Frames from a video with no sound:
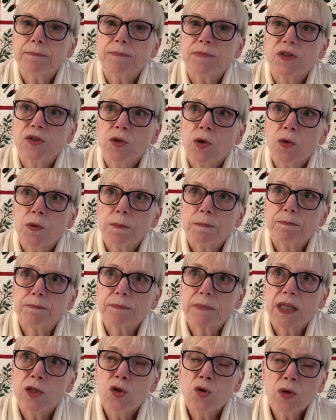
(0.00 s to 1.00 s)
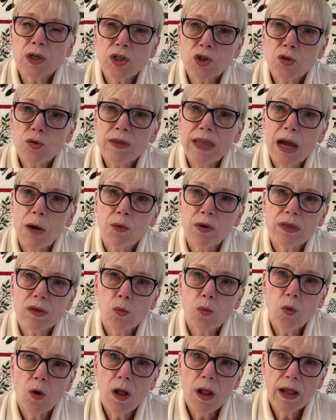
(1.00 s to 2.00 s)
So you could do that with a
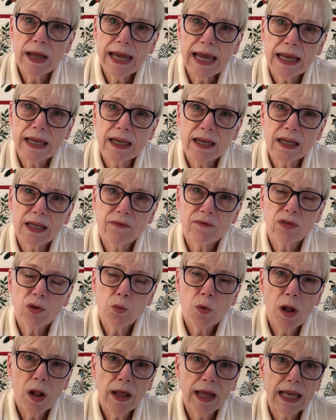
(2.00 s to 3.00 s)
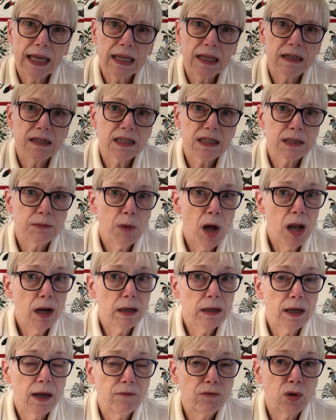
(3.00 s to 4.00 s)
wall hanging, and if the wall hanging is small
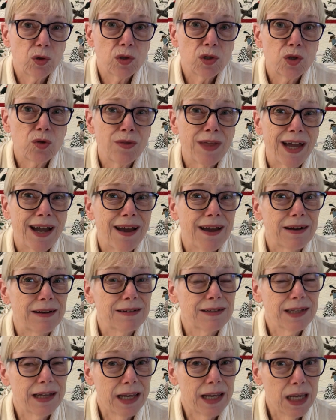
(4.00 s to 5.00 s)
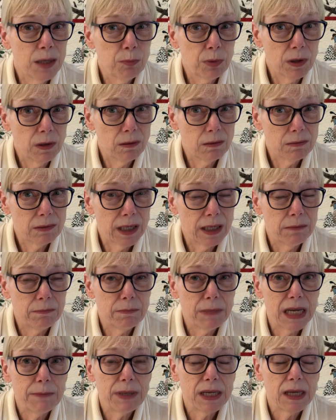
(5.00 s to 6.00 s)
enough, you could do that on a table and
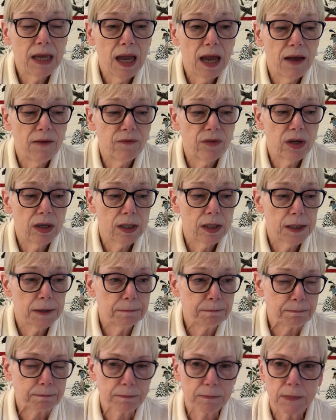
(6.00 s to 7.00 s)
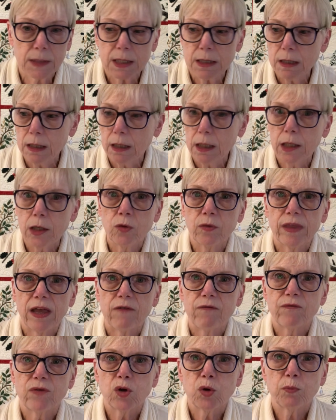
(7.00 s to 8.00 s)
maybe have you know,
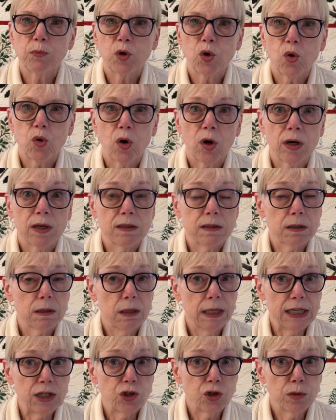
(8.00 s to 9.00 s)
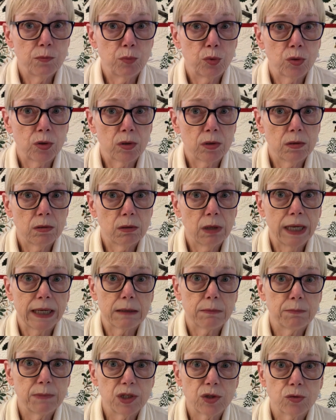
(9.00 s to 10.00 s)
that foam core insulation board like
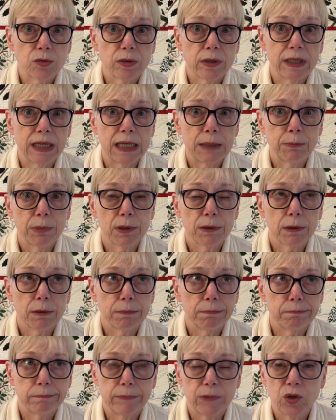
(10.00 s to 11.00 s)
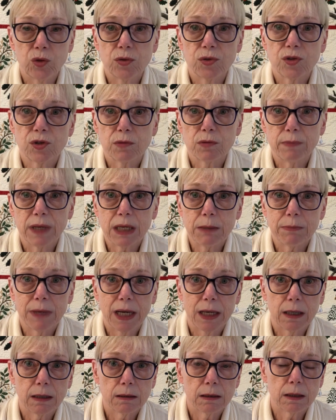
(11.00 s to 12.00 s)
Mr. Enabler used to make
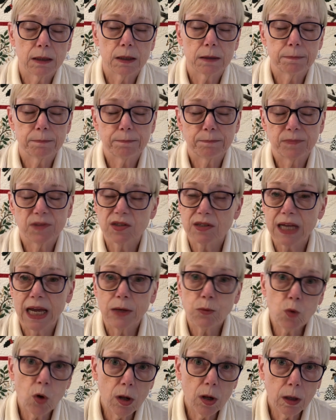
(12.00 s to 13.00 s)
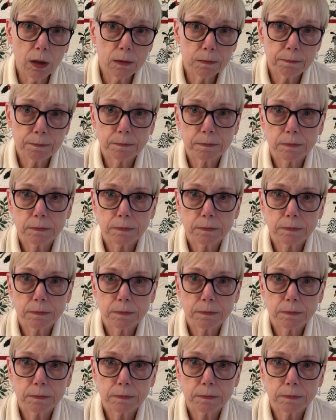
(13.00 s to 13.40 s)
my design wall.